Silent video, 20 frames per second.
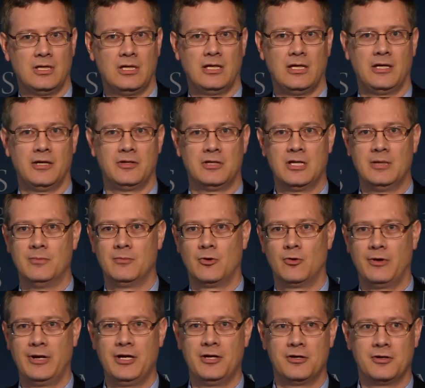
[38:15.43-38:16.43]
Uh, you get
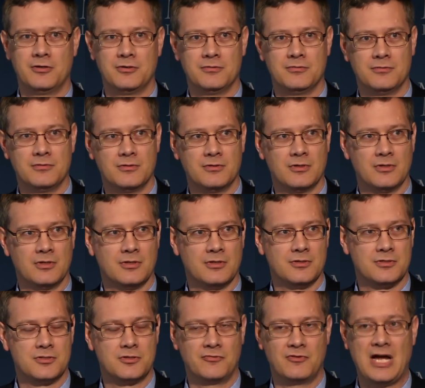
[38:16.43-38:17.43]
greater uh,
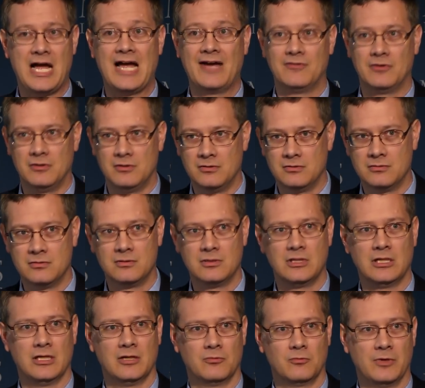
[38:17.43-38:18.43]
survival
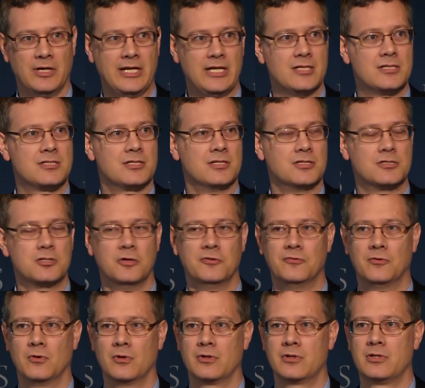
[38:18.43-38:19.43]
uh, rates and so
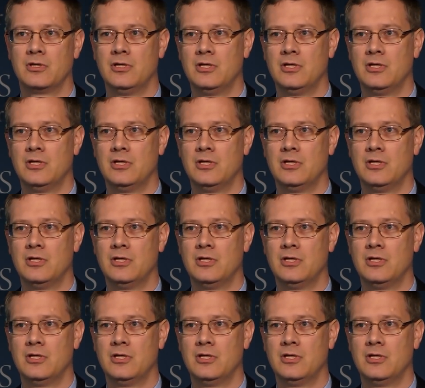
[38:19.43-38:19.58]
forth.